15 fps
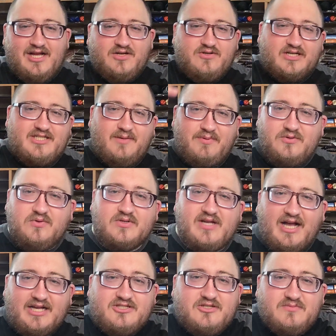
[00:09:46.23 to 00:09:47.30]
dress up in cool
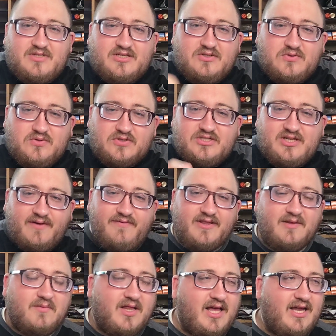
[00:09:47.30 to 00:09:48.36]
costumes and do cool stuff on
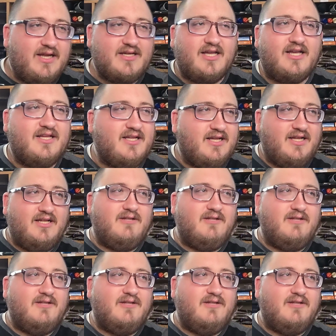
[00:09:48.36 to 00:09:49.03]
the melodica.